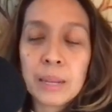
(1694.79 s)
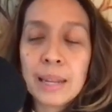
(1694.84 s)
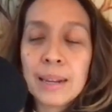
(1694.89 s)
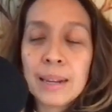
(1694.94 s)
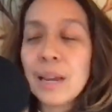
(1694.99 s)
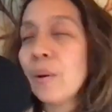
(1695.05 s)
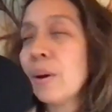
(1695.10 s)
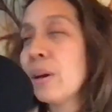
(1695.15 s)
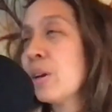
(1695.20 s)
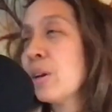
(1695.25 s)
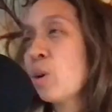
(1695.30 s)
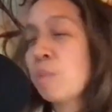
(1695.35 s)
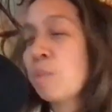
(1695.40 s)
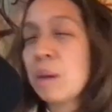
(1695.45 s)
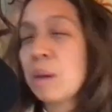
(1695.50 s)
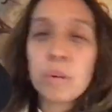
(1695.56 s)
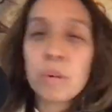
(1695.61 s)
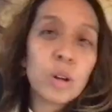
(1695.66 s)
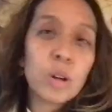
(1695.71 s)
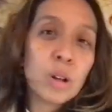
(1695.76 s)
Now I know
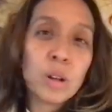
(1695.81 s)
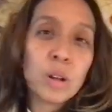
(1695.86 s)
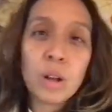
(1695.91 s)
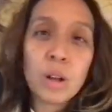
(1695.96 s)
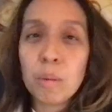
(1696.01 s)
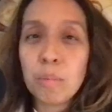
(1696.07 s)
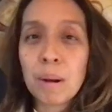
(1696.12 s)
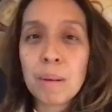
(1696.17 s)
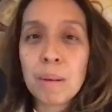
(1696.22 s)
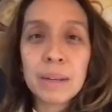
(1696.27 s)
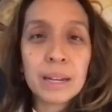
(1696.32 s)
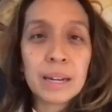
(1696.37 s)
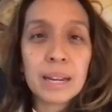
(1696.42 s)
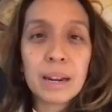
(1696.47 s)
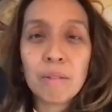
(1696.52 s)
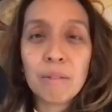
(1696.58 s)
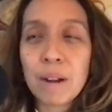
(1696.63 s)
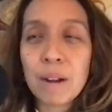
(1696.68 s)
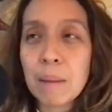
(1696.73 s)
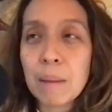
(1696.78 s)
people are probably going to
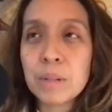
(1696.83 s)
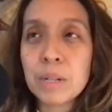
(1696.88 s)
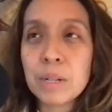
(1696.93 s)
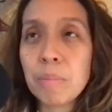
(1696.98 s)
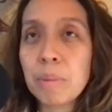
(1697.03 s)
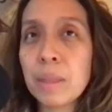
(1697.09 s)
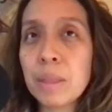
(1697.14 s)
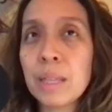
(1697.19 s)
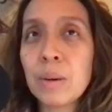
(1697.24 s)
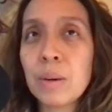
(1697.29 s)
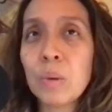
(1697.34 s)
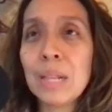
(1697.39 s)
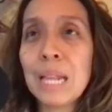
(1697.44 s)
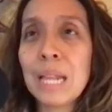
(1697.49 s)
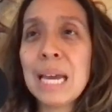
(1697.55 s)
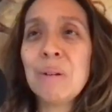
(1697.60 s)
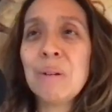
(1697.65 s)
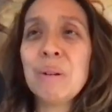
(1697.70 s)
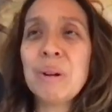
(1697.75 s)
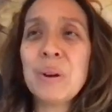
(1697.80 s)
get wrapped up in the, well,
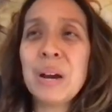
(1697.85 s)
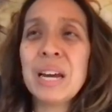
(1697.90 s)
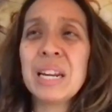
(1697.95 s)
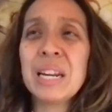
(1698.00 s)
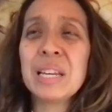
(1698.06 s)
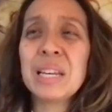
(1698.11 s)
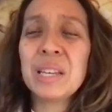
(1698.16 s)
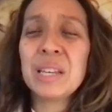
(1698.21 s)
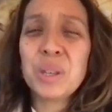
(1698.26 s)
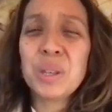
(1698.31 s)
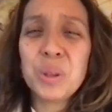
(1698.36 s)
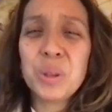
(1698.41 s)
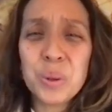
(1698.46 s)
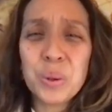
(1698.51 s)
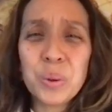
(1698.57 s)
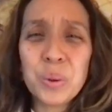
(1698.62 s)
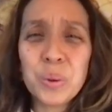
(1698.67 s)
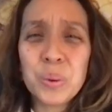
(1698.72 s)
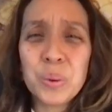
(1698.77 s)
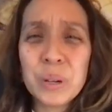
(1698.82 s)
I don't know how to
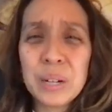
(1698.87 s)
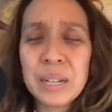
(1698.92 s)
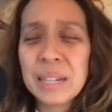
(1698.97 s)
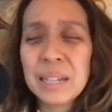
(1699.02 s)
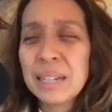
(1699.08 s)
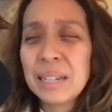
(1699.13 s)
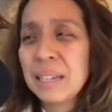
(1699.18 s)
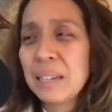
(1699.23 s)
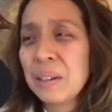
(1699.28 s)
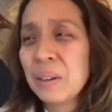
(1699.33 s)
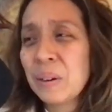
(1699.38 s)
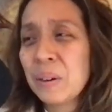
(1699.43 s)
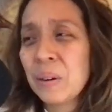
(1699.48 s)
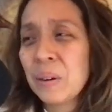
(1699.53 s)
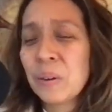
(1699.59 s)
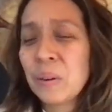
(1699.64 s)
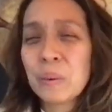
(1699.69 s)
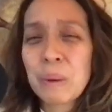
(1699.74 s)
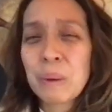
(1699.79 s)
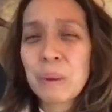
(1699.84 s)
cue, you
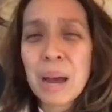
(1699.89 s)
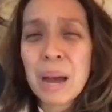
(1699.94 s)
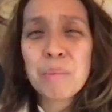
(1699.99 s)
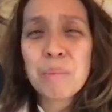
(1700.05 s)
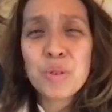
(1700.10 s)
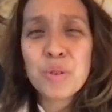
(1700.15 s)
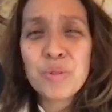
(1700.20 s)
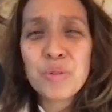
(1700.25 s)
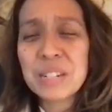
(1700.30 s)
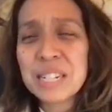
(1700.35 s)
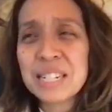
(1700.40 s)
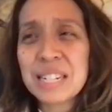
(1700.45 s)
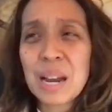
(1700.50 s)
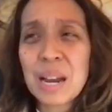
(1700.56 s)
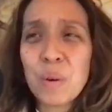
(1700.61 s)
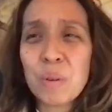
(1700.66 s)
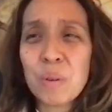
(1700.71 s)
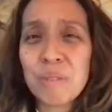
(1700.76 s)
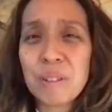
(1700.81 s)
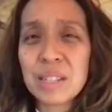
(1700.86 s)
know, how to move into
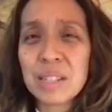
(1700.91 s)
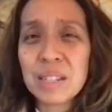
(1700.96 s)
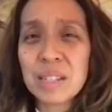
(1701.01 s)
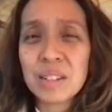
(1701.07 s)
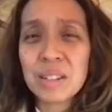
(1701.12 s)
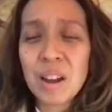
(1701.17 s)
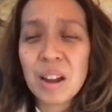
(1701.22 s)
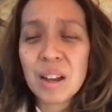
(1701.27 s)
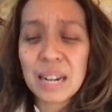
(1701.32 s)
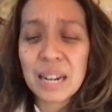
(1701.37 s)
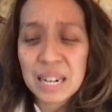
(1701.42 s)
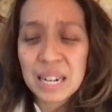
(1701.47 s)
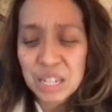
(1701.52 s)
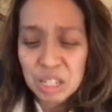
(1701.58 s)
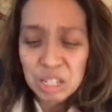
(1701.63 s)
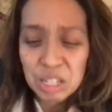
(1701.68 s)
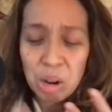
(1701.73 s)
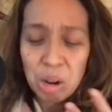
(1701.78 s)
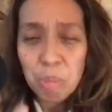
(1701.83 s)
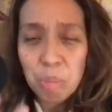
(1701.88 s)
downward facing dog and I
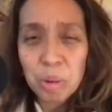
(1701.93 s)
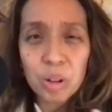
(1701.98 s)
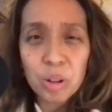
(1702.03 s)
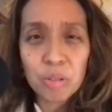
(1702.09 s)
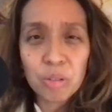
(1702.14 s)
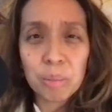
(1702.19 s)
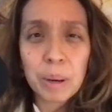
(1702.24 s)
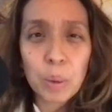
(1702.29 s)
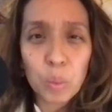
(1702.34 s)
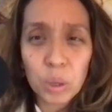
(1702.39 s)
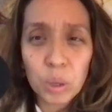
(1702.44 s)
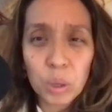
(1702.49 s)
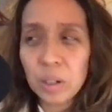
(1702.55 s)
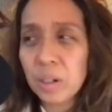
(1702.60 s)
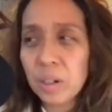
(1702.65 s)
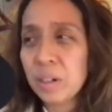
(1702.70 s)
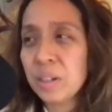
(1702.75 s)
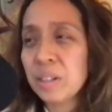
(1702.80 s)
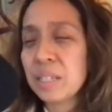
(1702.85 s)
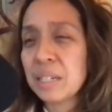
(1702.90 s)
just tumble over my
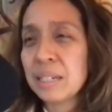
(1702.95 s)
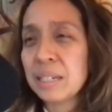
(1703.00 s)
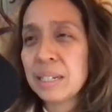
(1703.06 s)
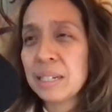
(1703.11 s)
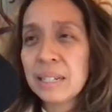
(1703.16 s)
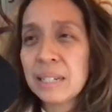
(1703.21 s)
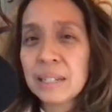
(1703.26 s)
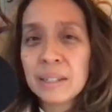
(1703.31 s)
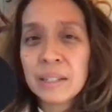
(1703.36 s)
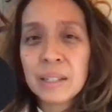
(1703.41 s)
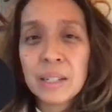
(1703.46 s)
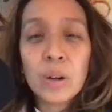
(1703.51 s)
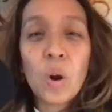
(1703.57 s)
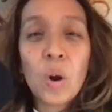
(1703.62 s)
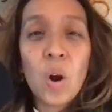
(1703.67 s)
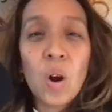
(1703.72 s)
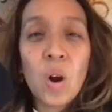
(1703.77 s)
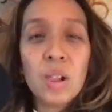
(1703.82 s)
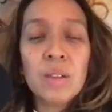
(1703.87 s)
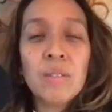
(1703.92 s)
words and, you know,
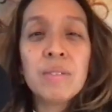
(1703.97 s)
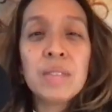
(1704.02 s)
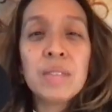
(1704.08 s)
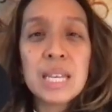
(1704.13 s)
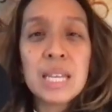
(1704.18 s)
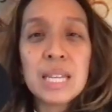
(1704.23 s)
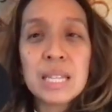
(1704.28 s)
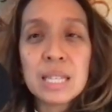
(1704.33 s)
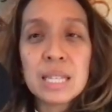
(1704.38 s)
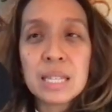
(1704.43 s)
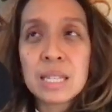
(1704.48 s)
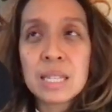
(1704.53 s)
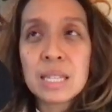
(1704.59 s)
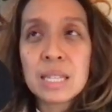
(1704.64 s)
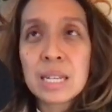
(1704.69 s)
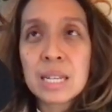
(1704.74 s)
all of these